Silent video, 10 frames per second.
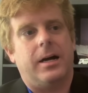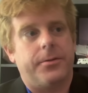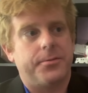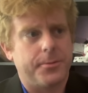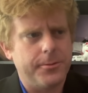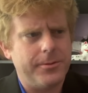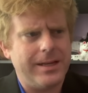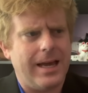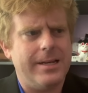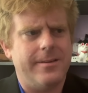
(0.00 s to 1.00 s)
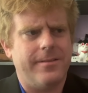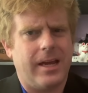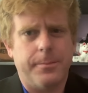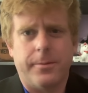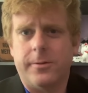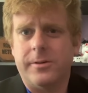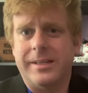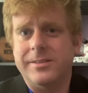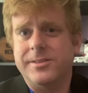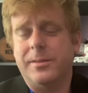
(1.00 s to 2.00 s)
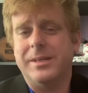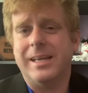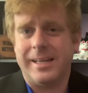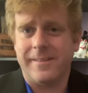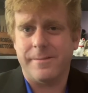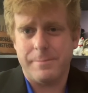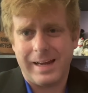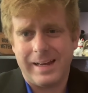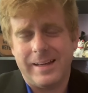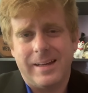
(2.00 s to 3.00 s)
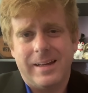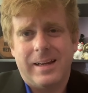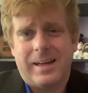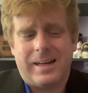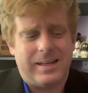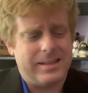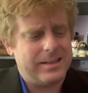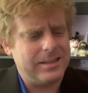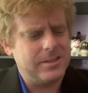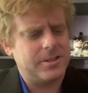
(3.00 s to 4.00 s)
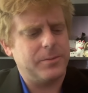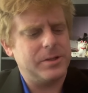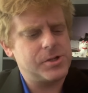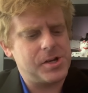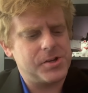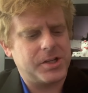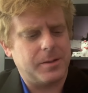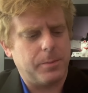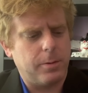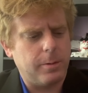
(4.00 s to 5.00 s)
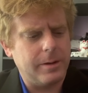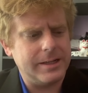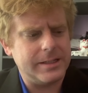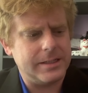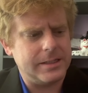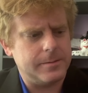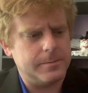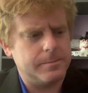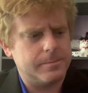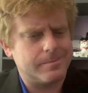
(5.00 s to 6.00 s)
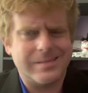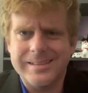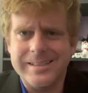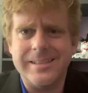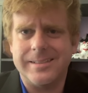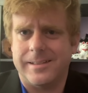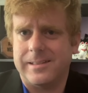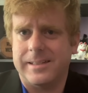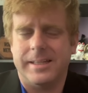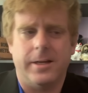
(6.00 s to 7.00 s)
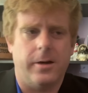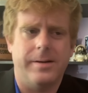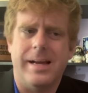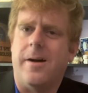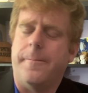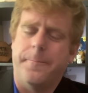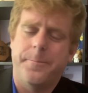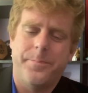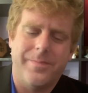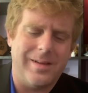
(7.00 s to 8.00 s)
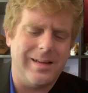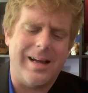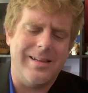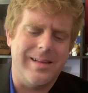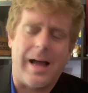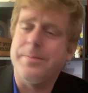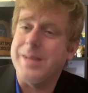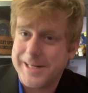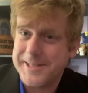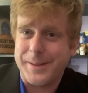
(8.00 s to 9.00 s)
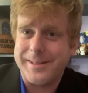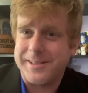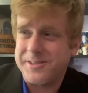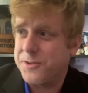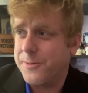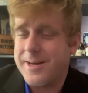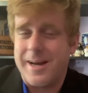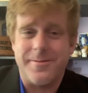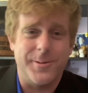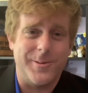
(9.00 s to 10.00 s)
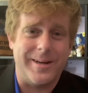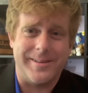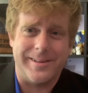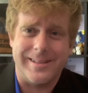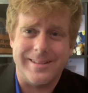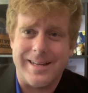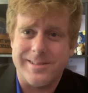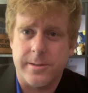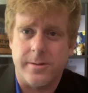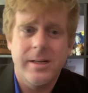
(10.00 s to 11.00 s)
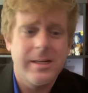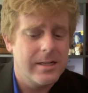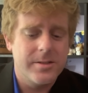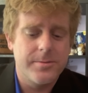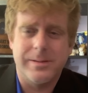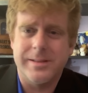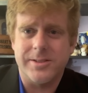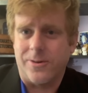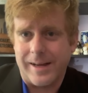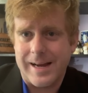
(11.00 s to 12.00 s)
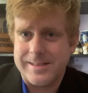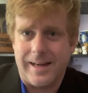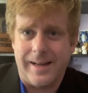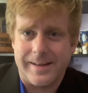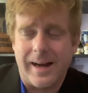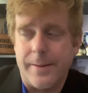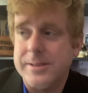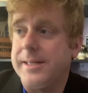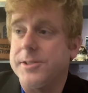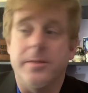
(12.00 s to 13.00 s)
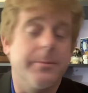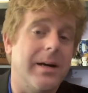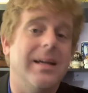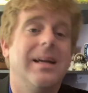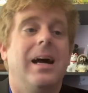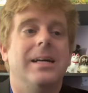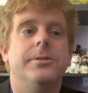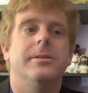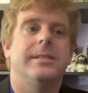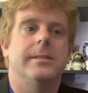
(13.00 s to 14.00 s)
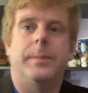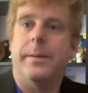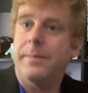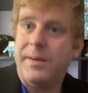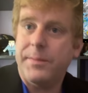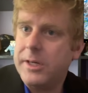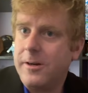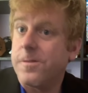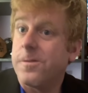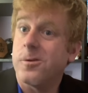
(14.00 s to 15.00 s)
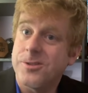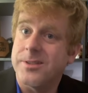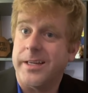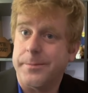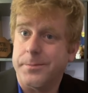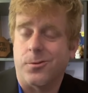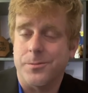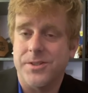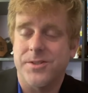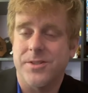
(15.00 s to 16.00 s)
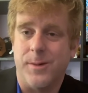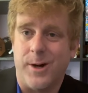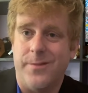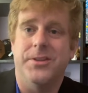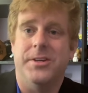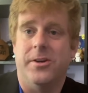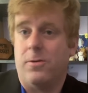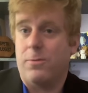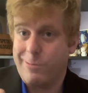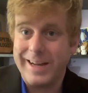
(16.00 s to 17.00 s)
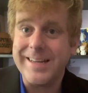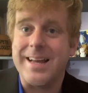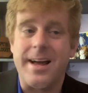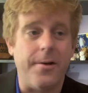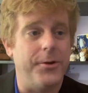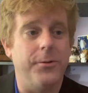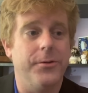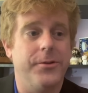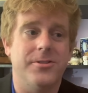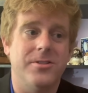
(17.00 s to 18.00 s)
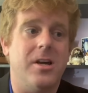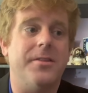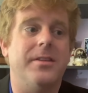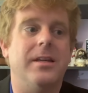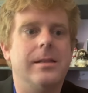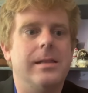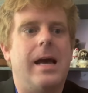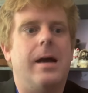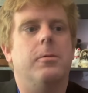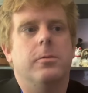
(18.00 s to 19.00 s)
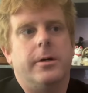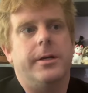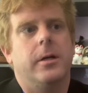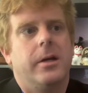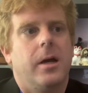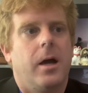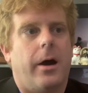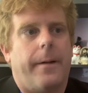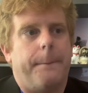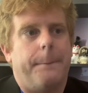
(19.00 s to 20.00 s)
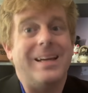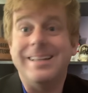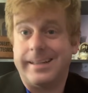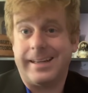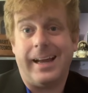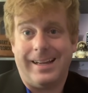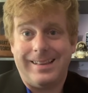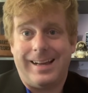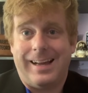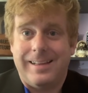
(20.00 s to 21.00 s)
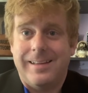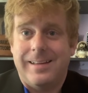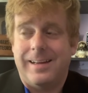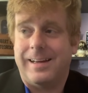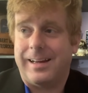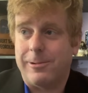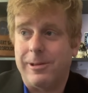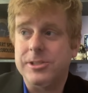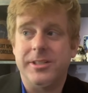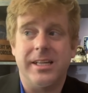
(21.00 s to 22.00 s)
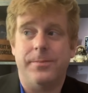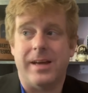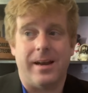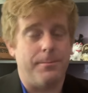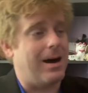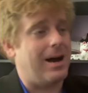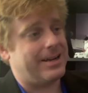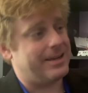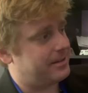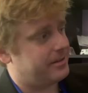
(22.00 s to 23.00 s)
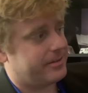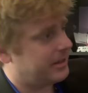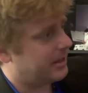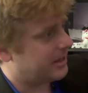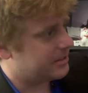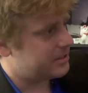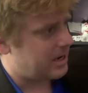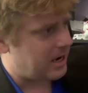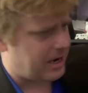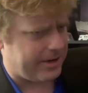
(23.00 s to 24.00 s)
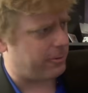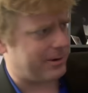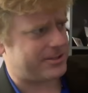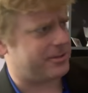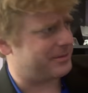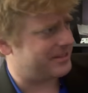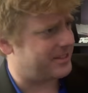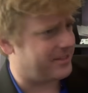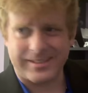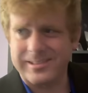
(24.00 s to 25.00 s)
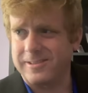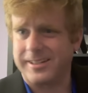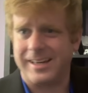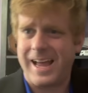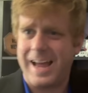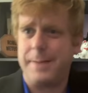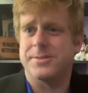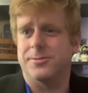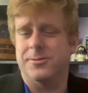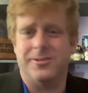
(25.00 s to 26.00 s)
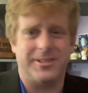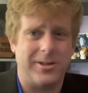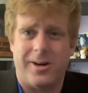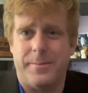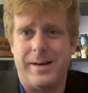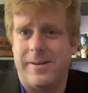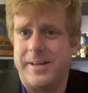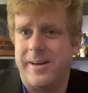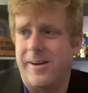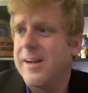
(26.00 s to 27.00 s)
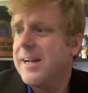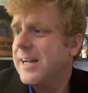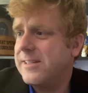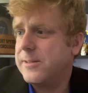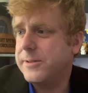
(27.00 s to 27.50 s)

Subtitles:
through the end of April into the beginning of May, things are going to be changing up pretty decently here. Now, I'm not expecting a super typhoon or anything like that, so please don't ask that in the comment section. But I do anticipate maybe our first named storm system of the year. Right now, though, there's nothing that would indicate that. And I want you to keep that in mind. The entire Western Pacific's looking absolutely calm out here. In fact, I'll put